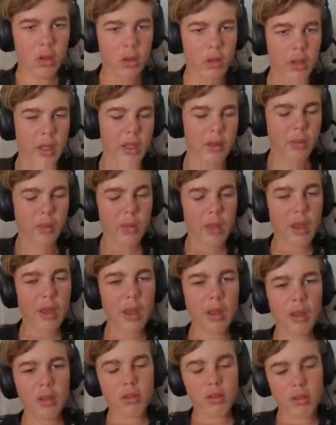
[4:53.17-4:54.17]
the
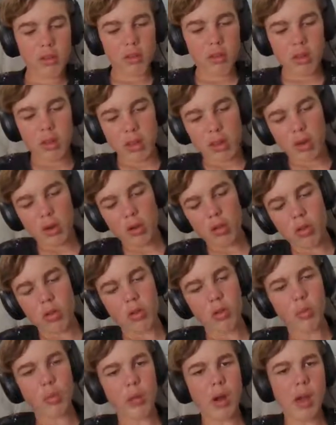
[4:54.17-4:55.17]
X, and then on
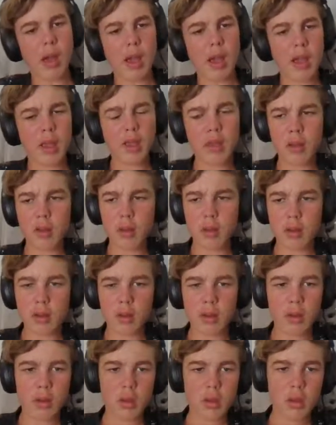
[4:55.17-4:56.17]
the Y,
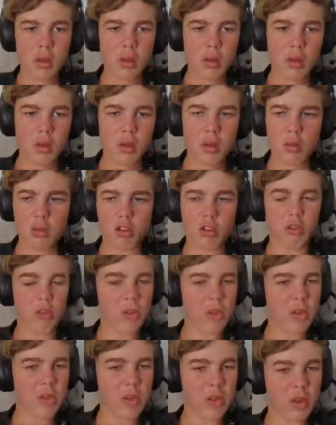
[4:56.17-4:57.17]
it'll just
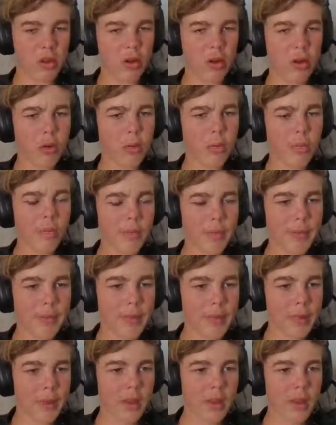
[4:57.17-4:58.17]
be 0.
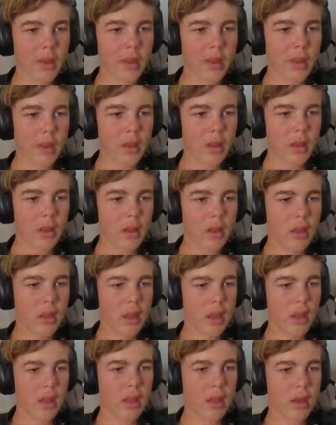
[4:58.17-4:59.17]
And
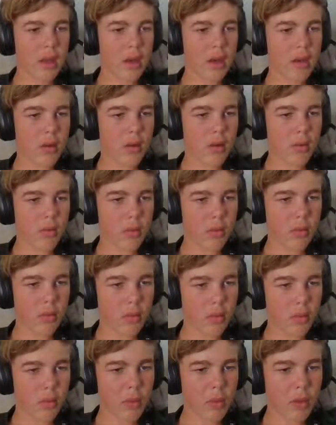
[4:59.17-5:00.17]
then
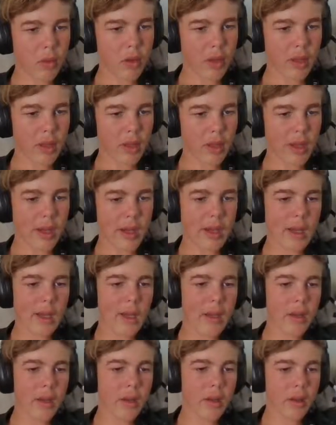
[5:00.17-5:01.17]
we want it to
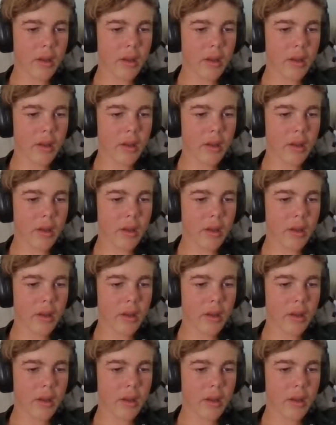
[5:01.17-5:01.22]
hide.